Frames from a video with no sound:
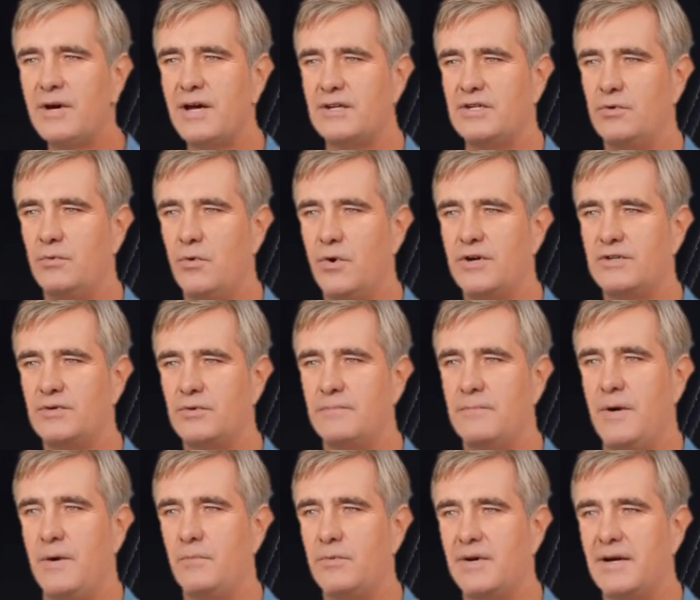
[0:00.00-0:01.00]
it's worth
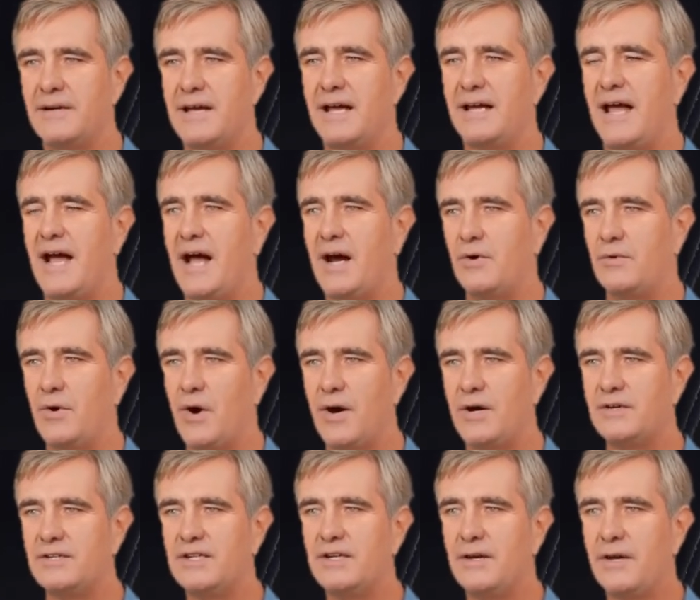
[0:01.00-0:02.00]
remembering that hair
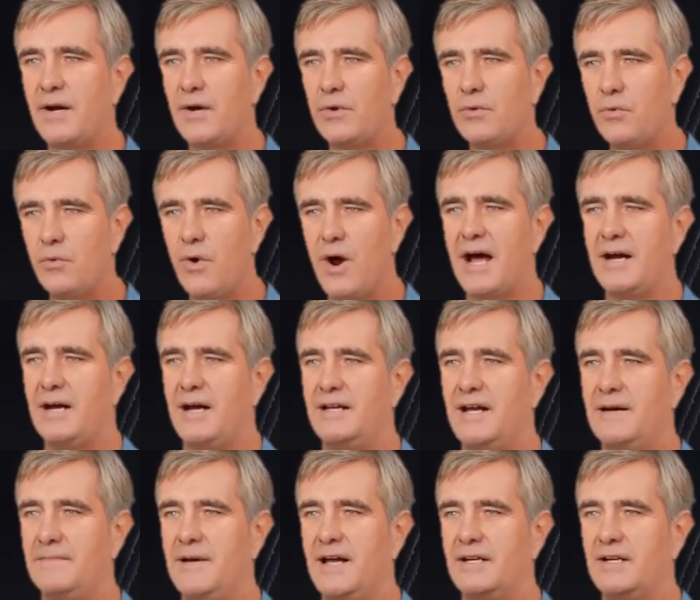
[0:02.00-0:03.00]
loss, while it
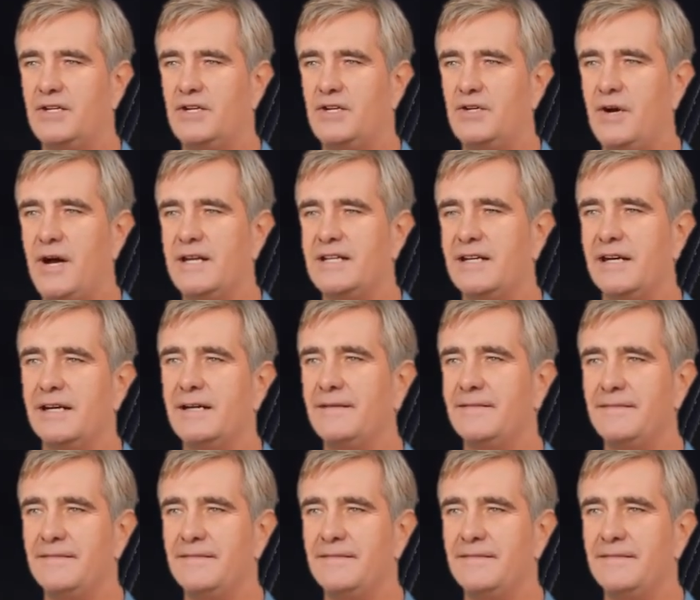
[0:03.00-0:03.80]
can be distressing,